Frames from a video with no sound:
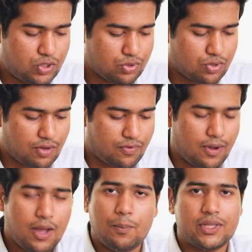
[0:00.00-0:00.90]
choose to
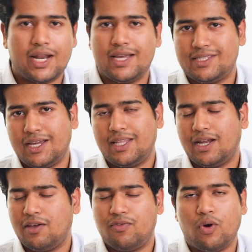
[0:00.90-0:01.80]
differ, but then I said
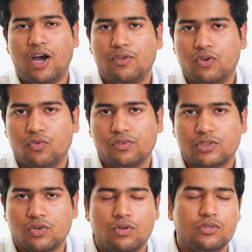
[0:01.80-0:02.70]
that if you have the TOEFL
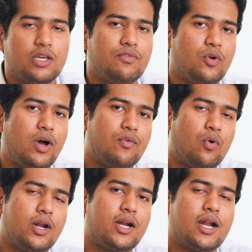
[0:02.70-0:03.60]
scores, if you have
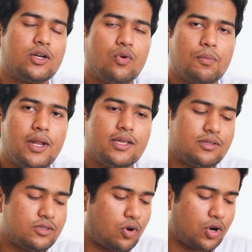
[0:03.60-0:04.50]
rotated at good
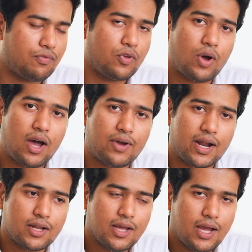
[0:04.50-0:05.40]
places, or if you have
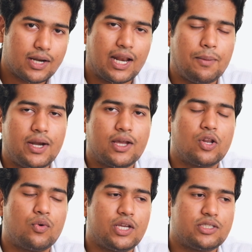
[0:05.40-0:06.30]
had
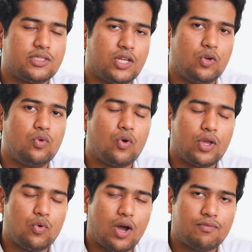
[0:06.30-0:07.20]
telemedical rotations and
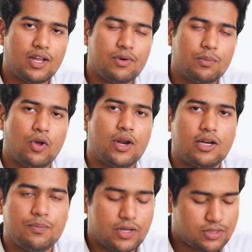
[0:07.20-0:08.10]
you have developed your
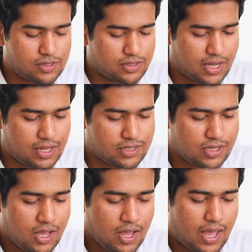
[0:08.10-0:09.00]
interpersonal
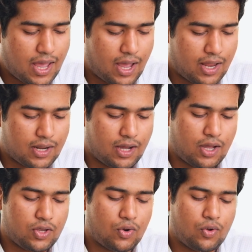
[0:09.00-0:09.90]
skills, and
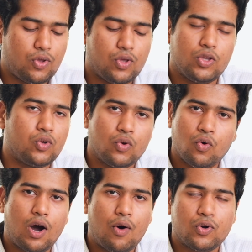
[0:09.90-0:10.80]
you
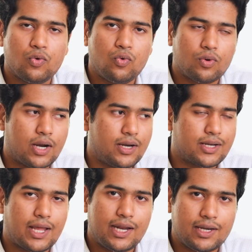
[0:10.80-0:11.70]
know how to
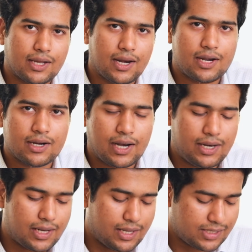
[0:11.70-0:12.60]
conduct an integrated
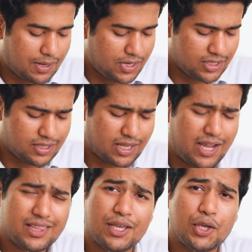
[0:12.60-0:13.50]
clinical examination, then
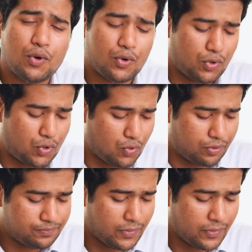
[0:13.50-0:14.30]
I think you are good to go.